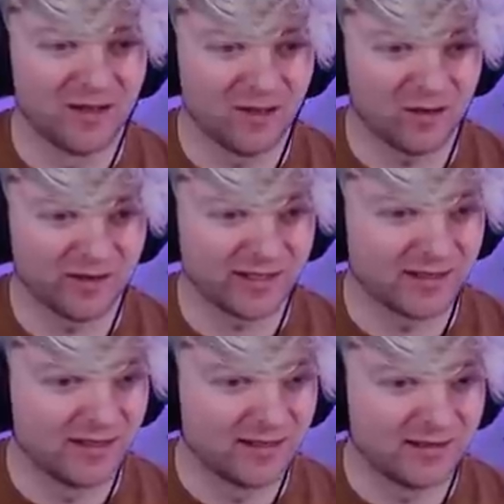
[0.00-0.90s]
All right,
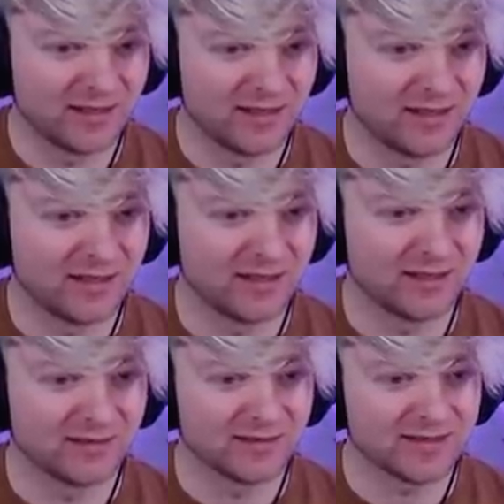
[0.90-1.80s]
uh,
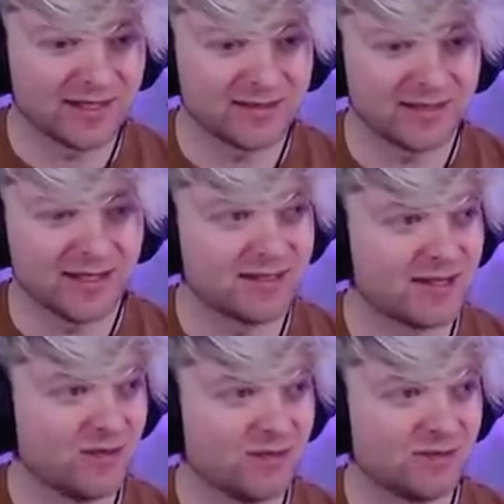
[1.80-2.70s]
let's get the knights out.